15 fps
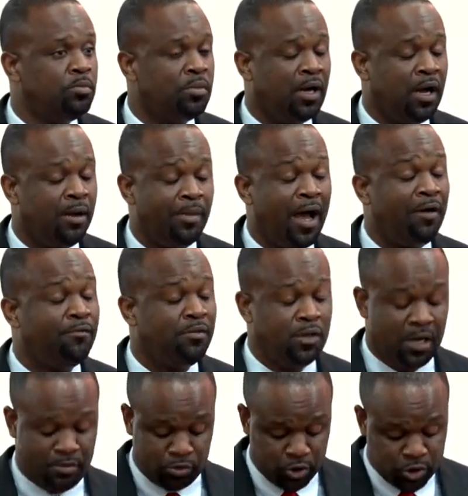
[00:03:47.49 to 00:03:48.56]

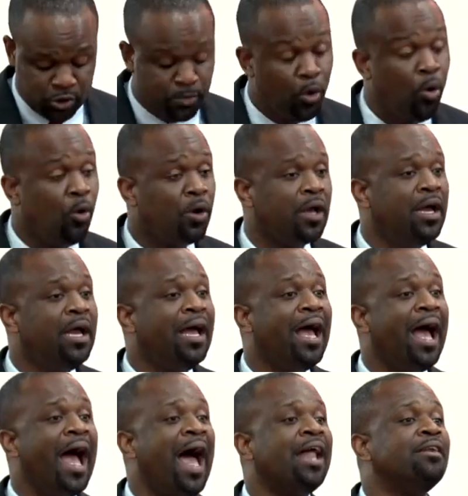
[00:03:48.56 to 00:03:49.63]
have to smoke
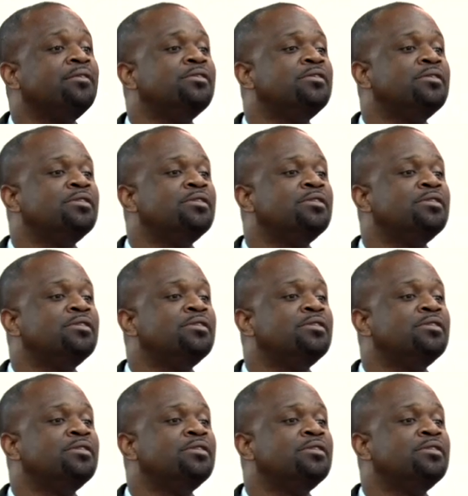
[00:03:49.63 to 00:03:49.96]
and